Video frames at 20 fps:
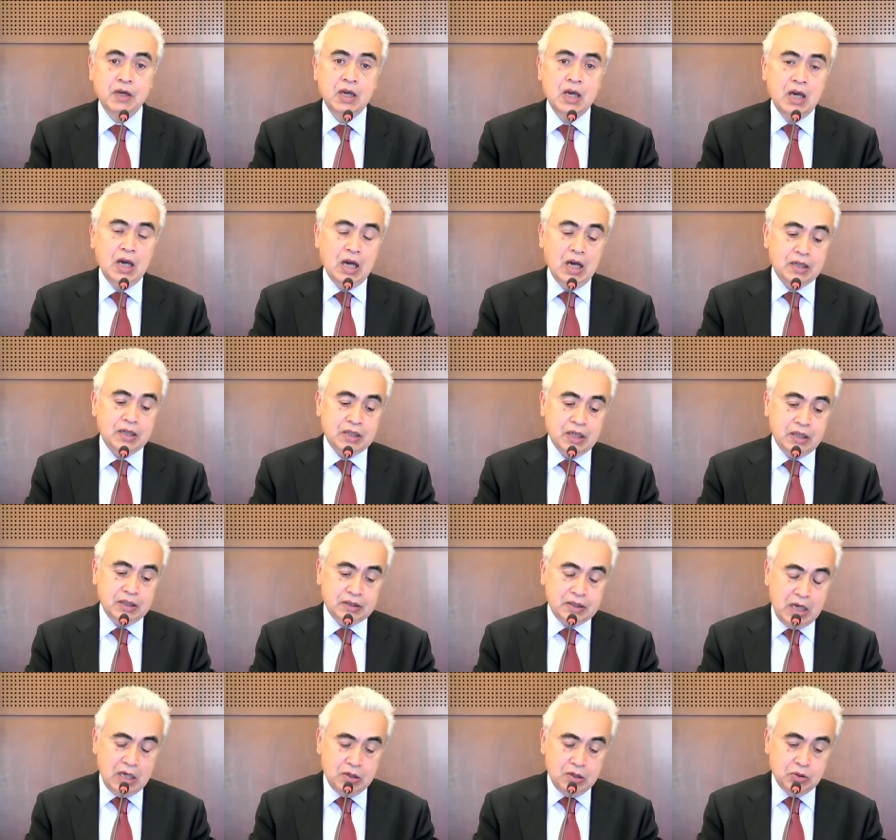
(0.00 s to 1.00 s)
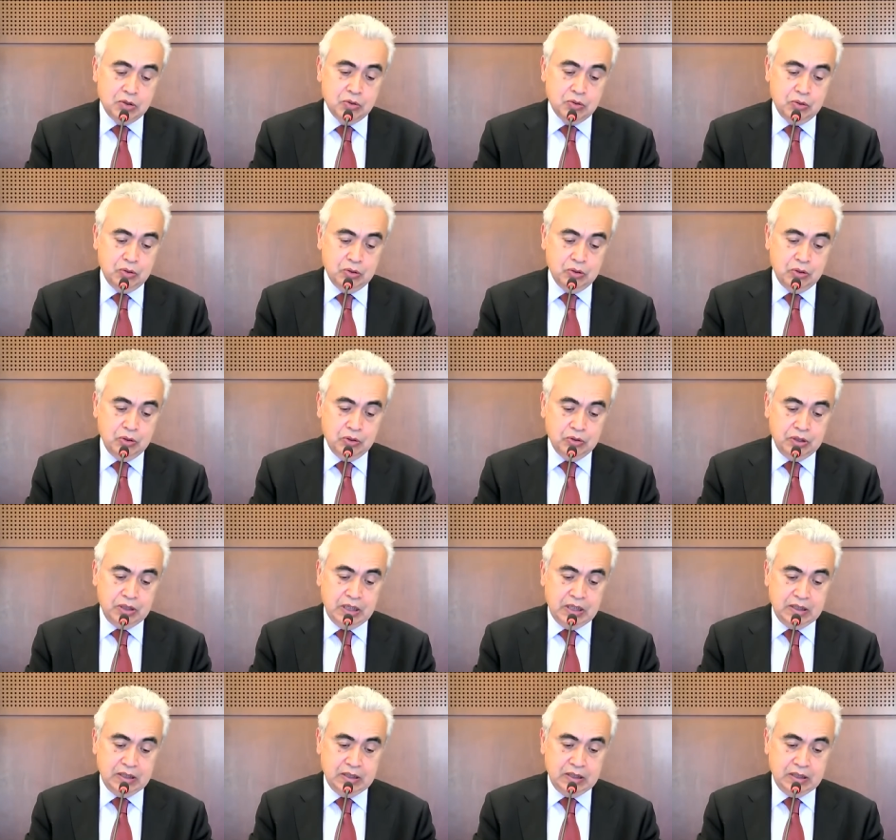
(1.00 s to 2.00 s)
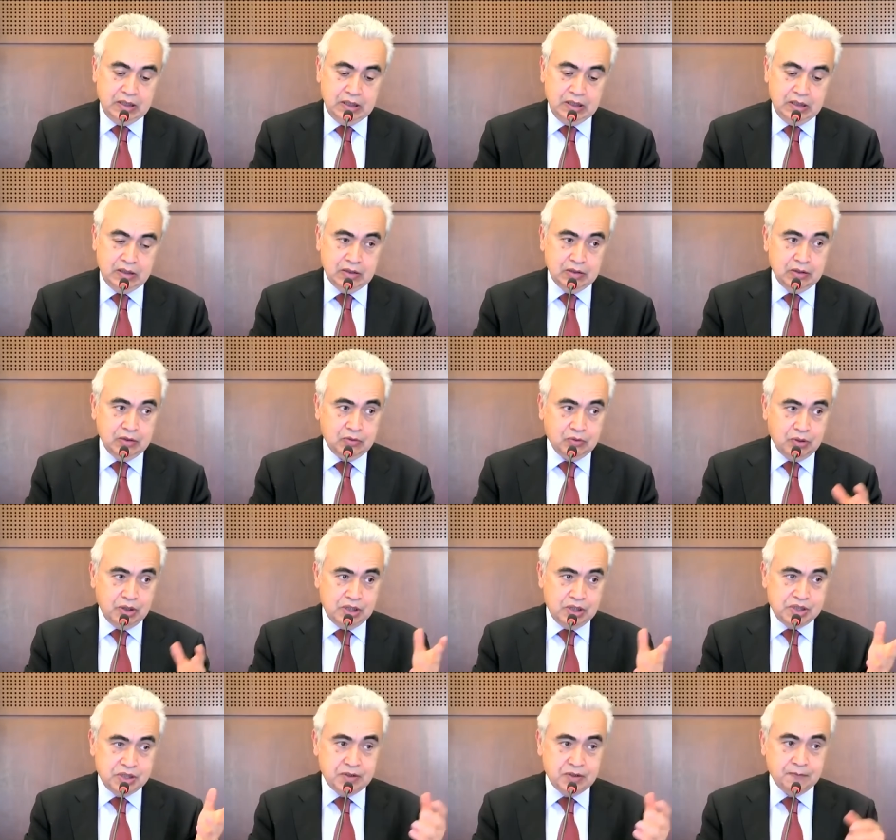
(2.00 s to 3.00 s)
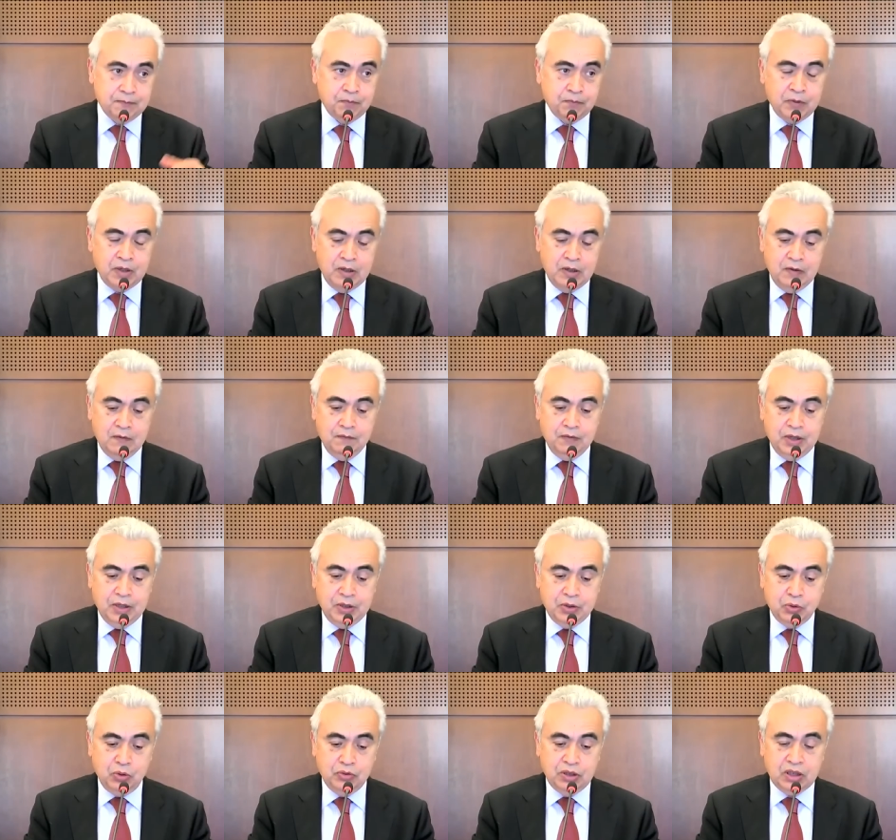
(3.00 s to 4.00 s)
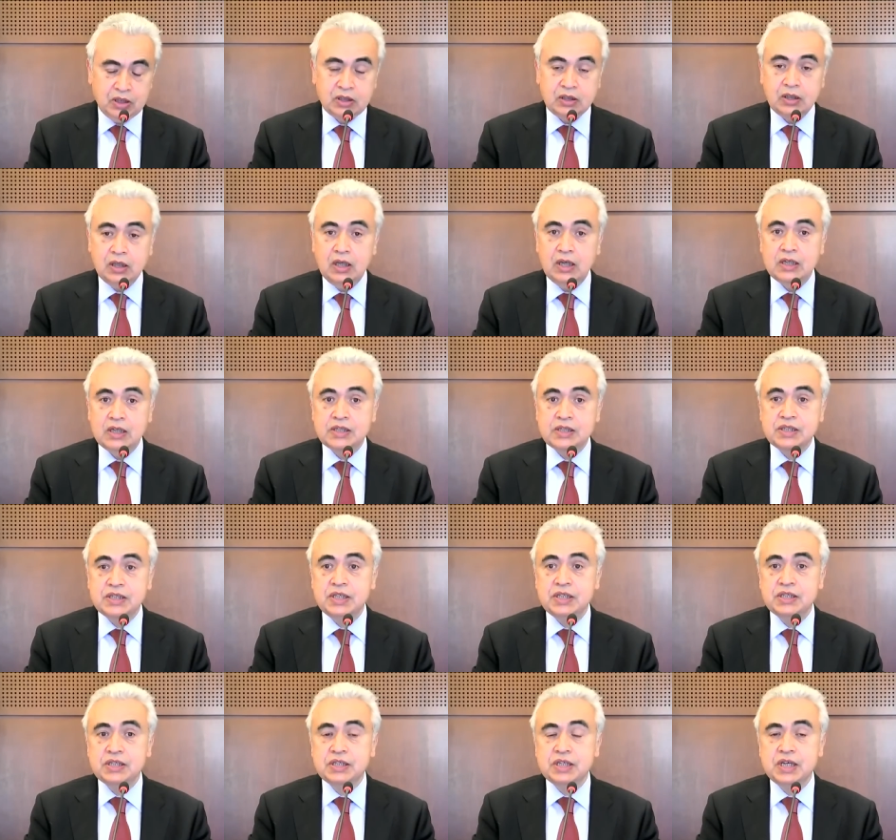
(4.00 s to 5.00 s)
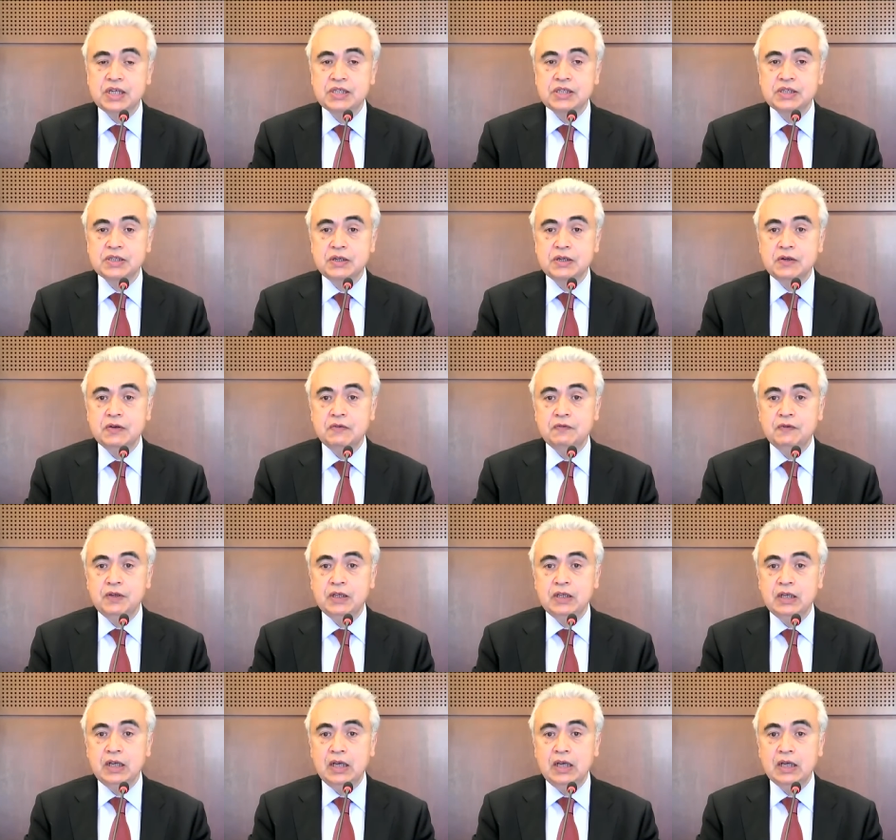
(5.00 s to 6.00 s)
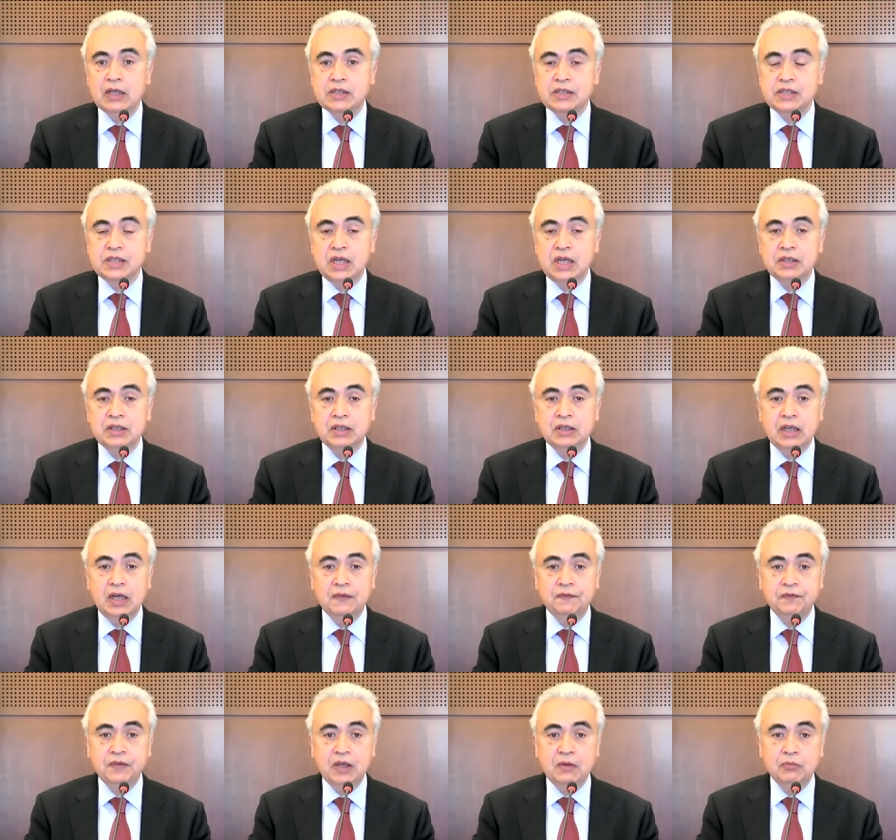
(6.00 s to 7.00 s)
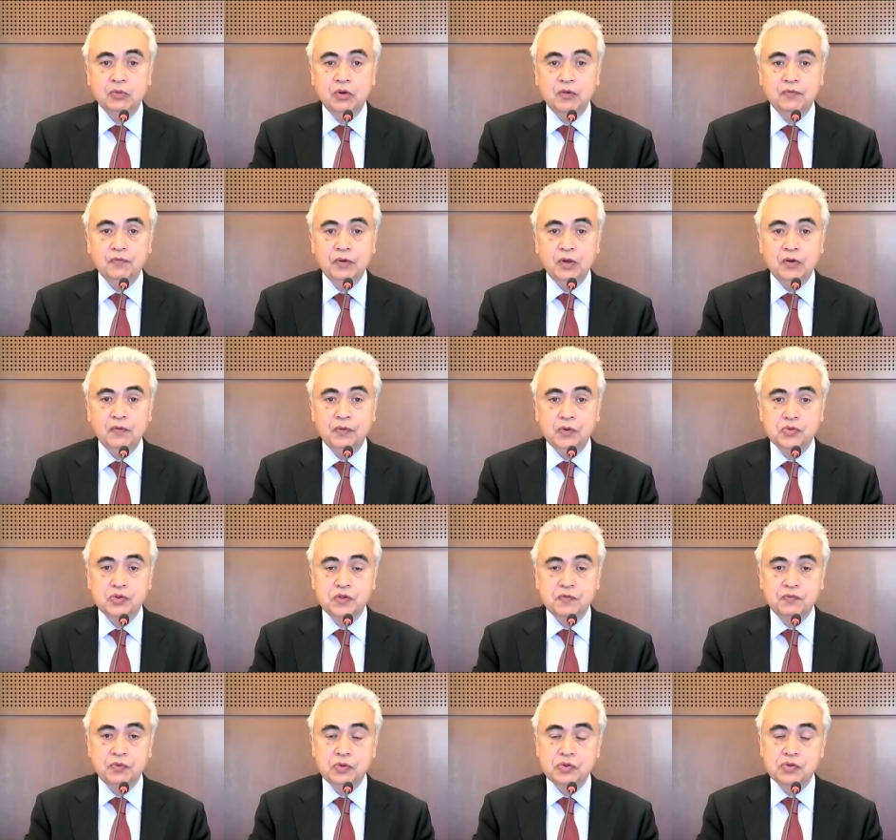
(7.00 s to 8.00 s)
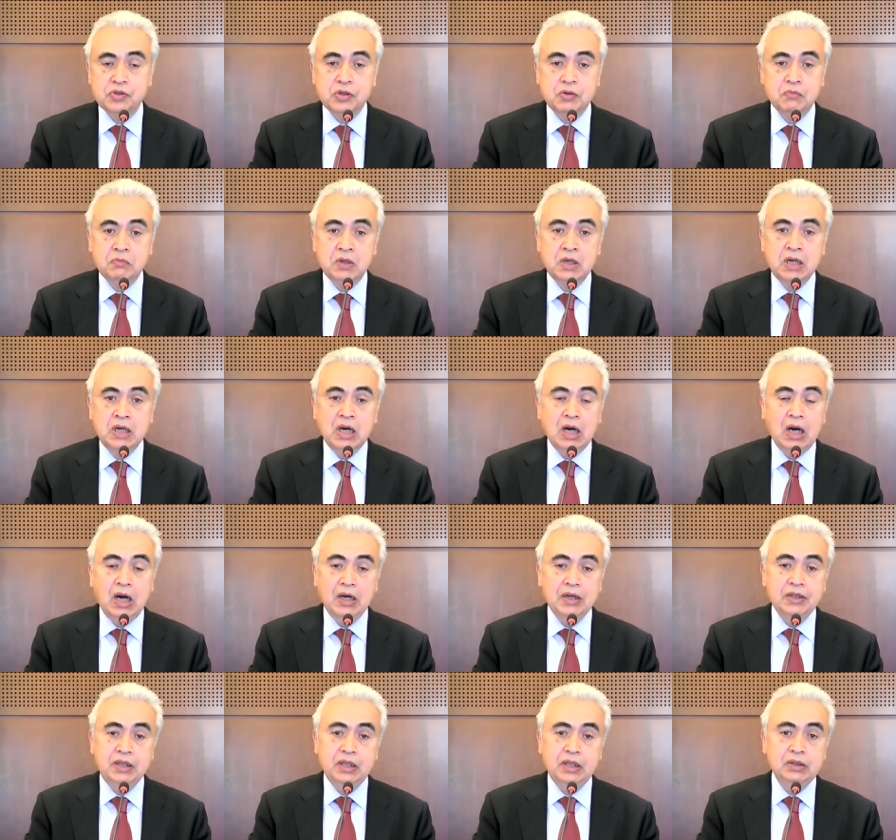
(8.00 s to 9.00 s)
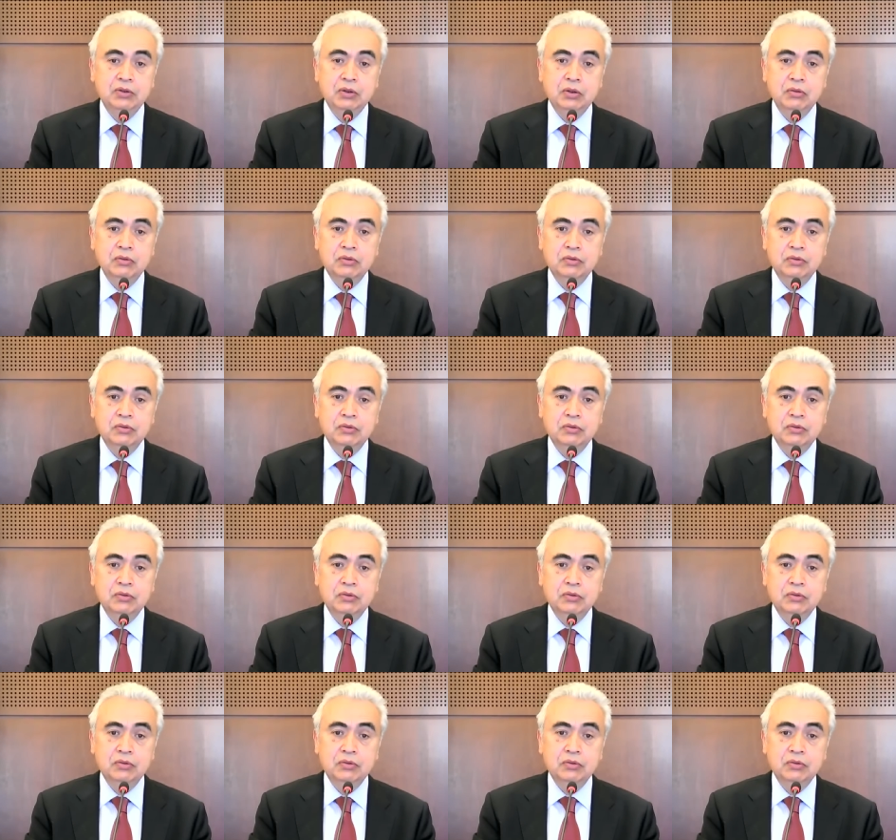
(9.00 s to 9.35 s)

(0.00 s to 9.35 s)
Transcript: I can tell you that the question whether or not CCS will extend the lifetime of fossil fuels, I really don't